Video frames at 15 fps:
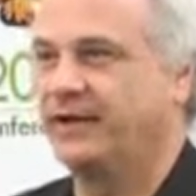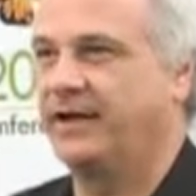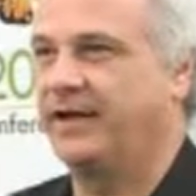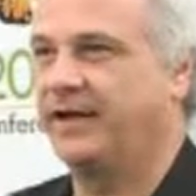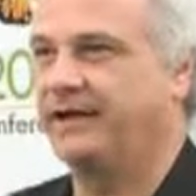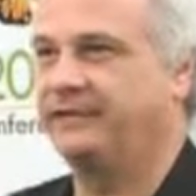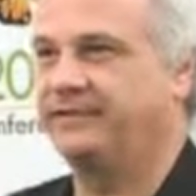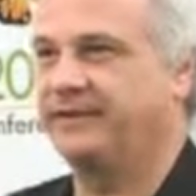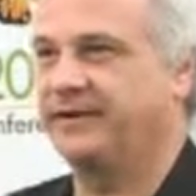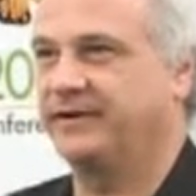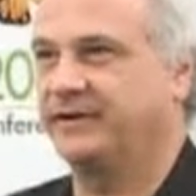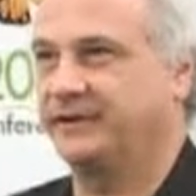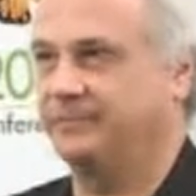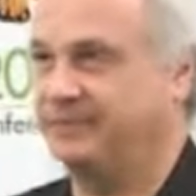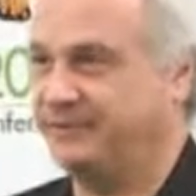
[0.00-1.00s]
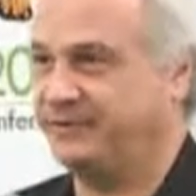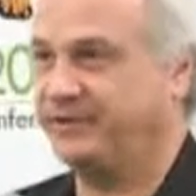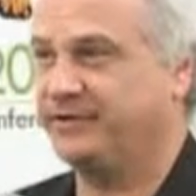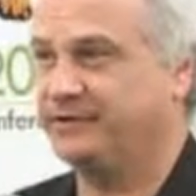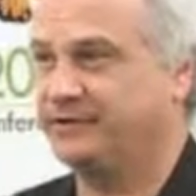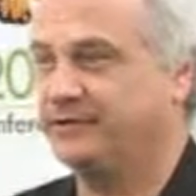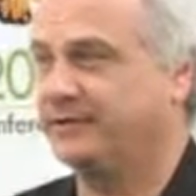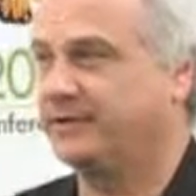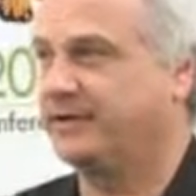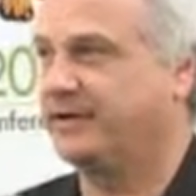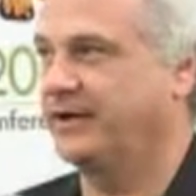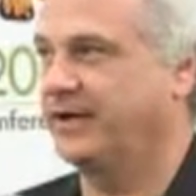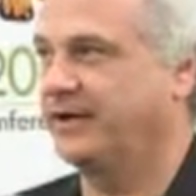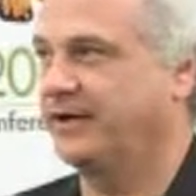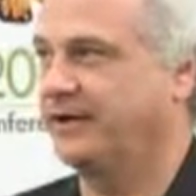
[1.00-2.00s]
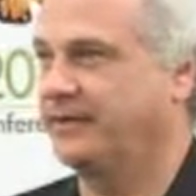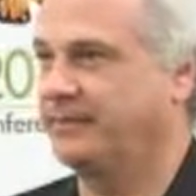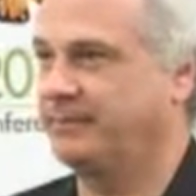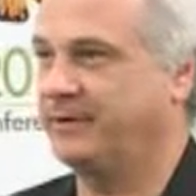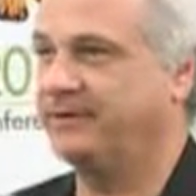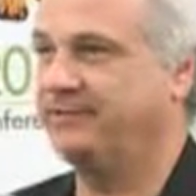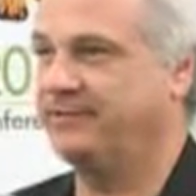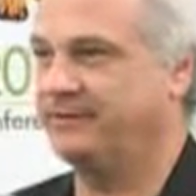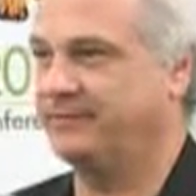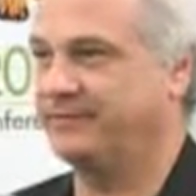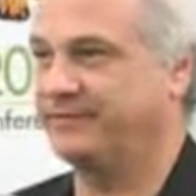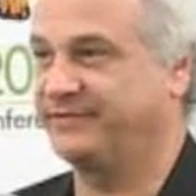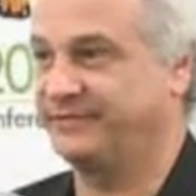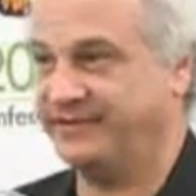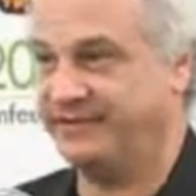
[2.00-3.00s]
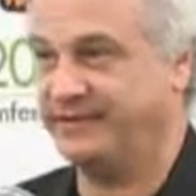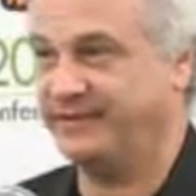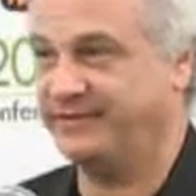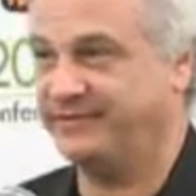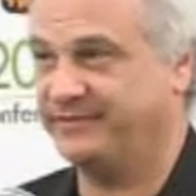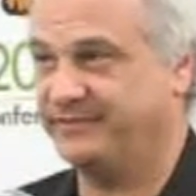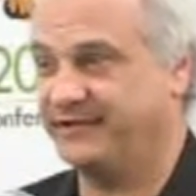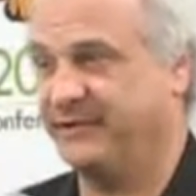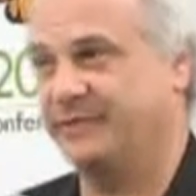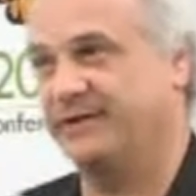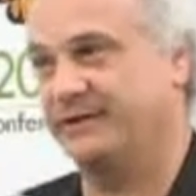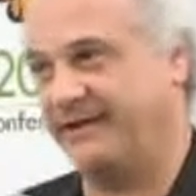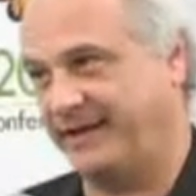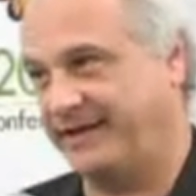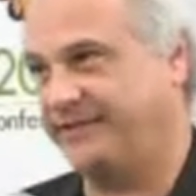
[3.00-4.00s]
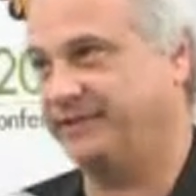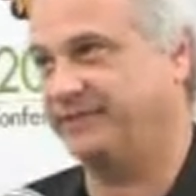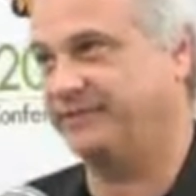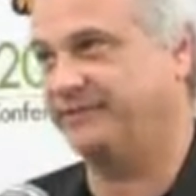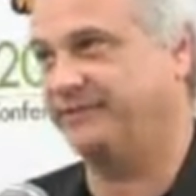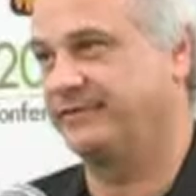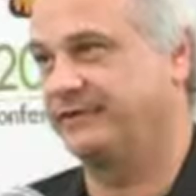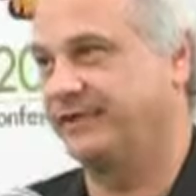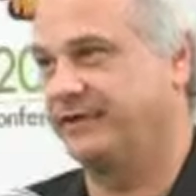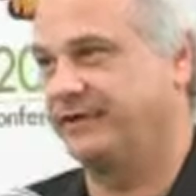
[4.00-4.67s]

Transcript: and in particular, the melting of the sea ice and the land ice